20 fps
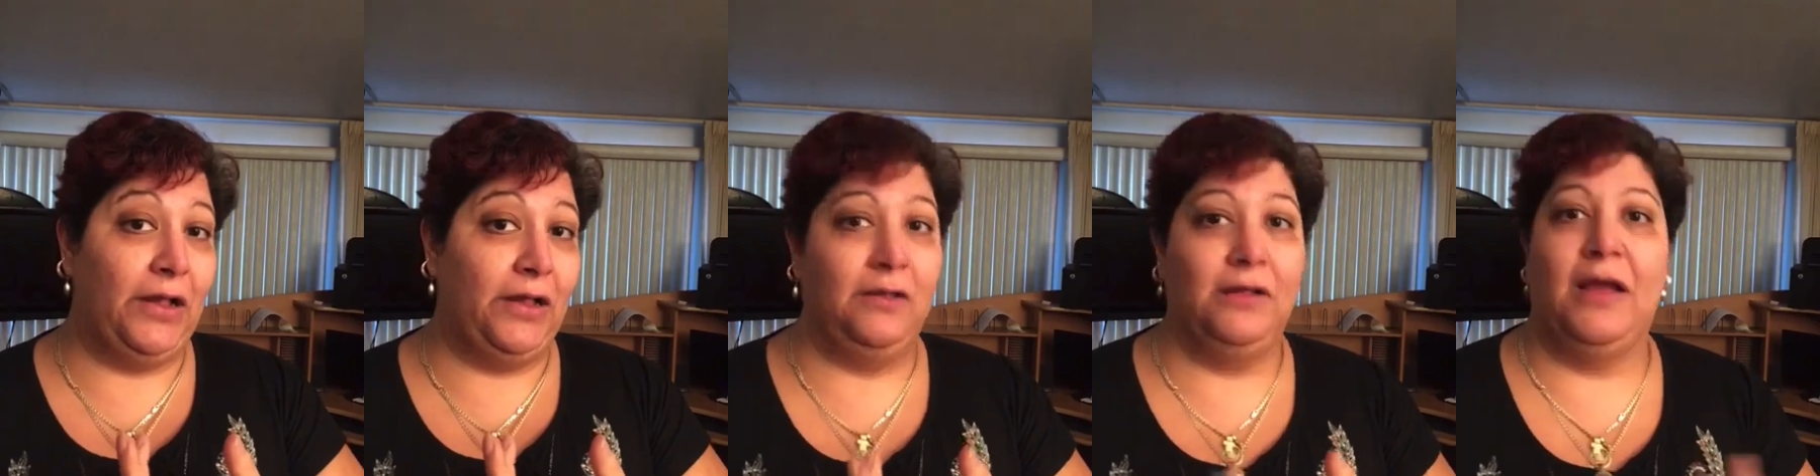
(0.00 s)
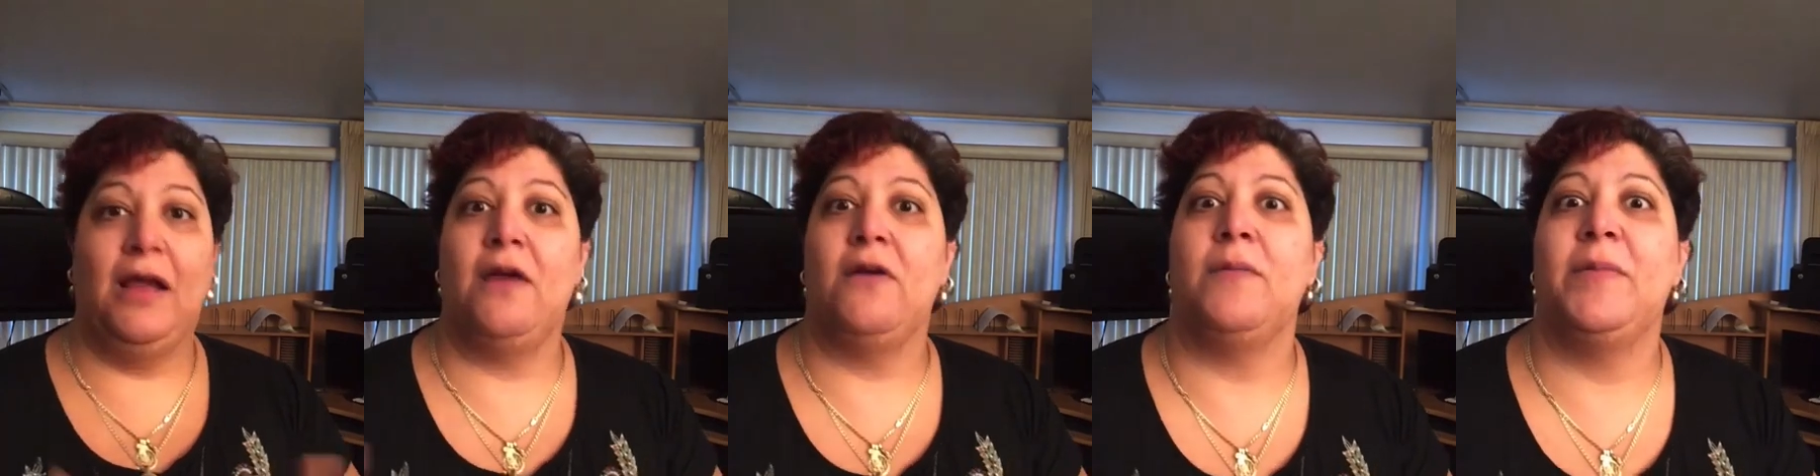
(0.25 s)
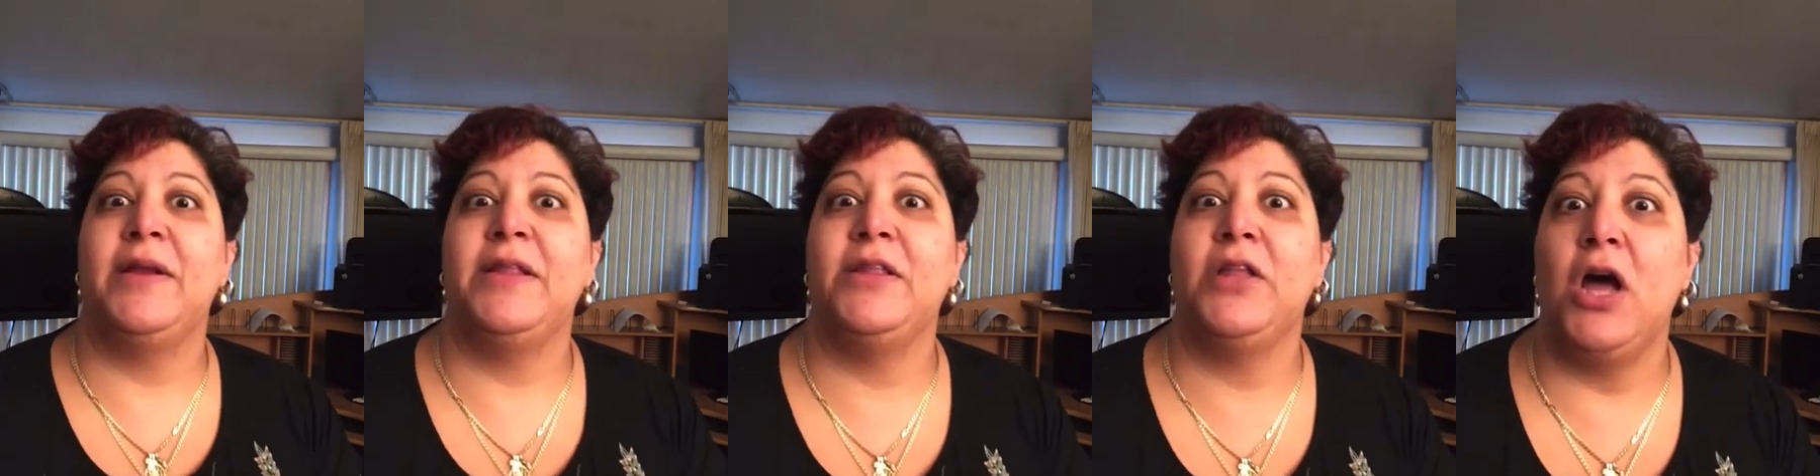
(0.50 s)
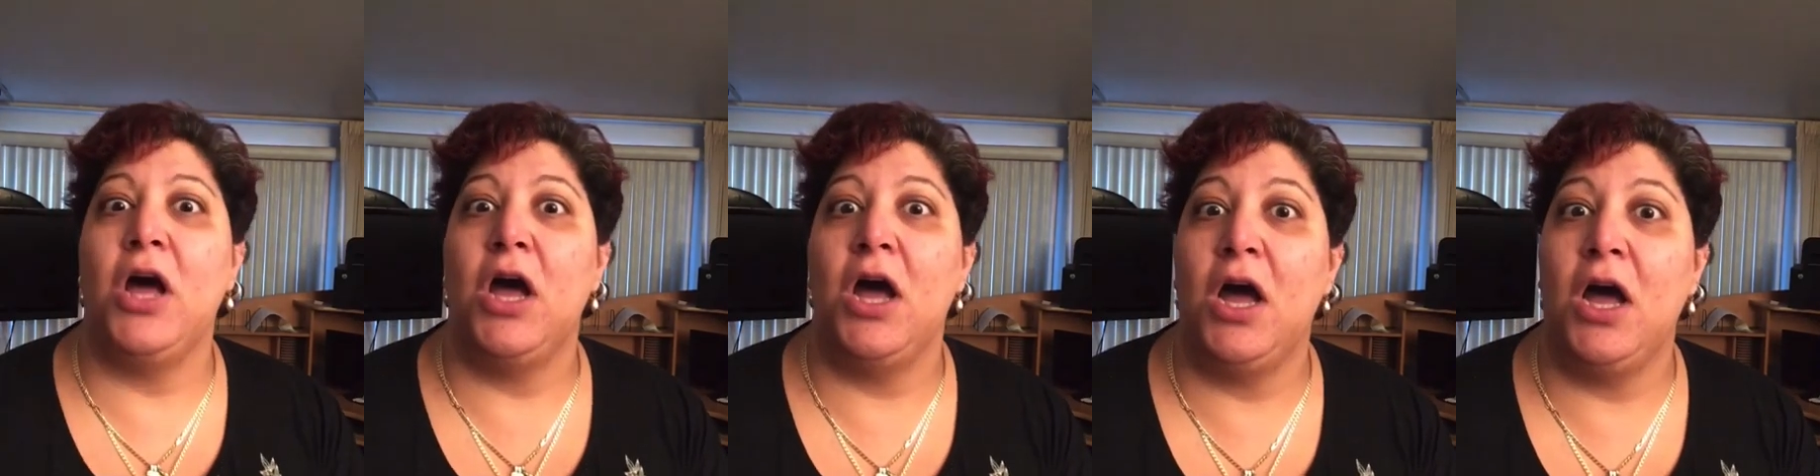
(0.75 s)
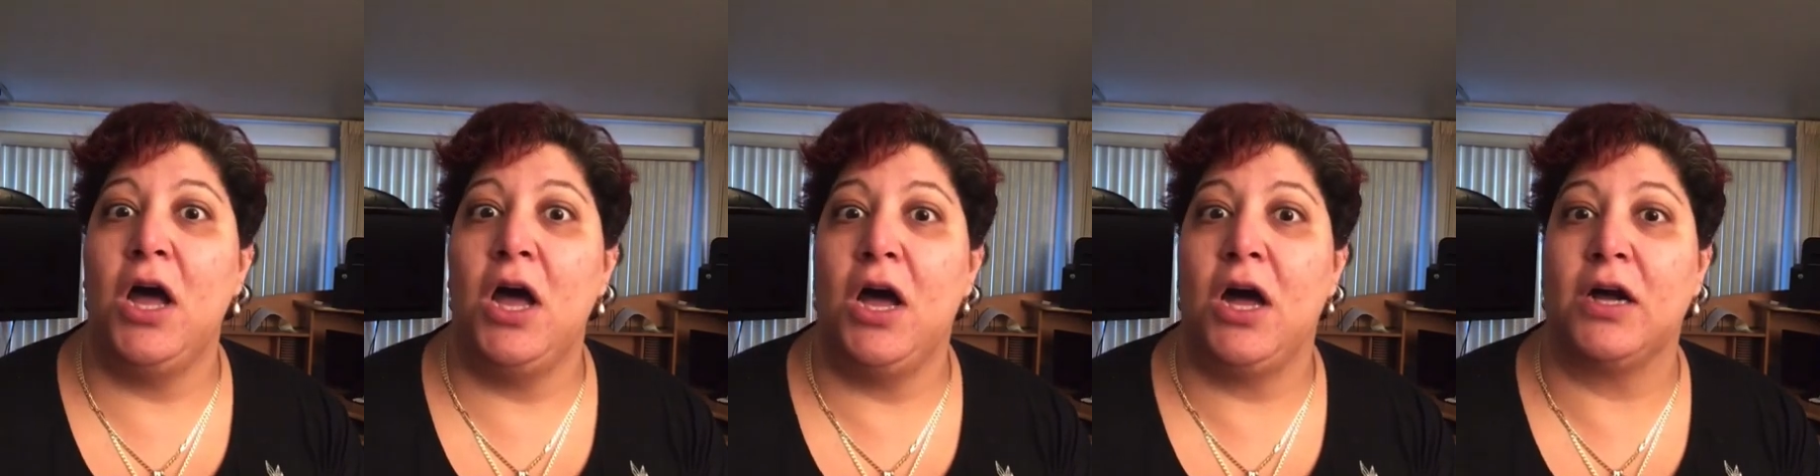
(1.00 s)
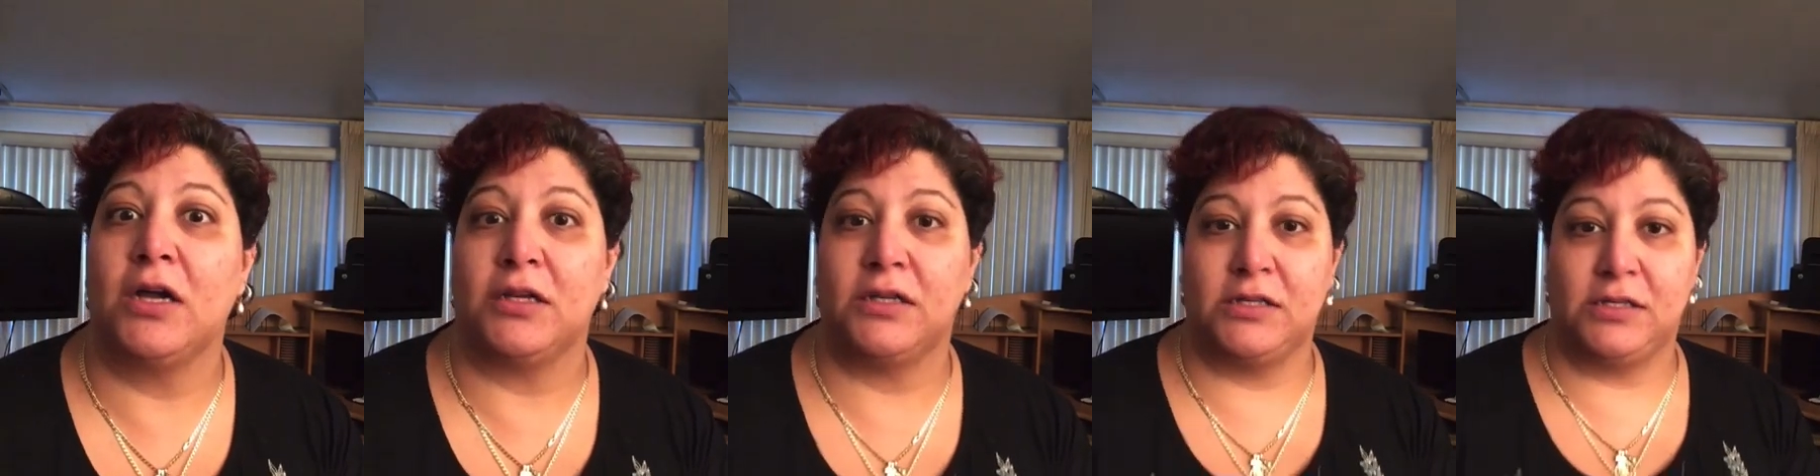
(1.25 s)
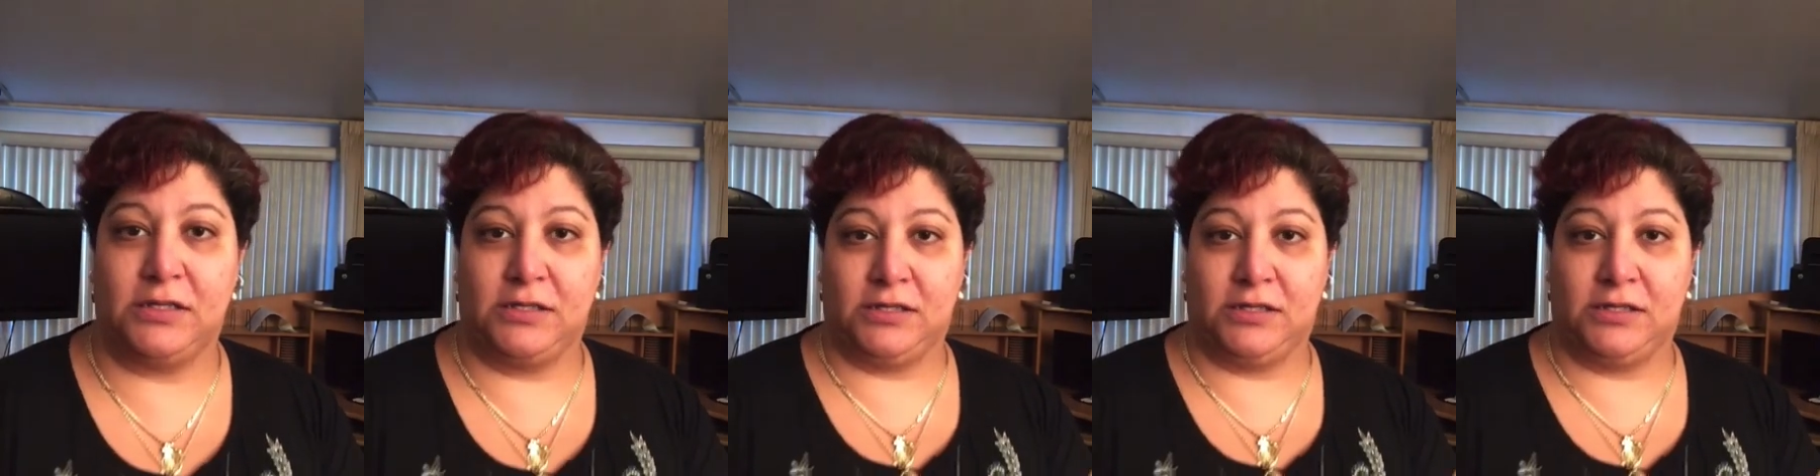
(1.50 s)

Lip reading: everybody talks.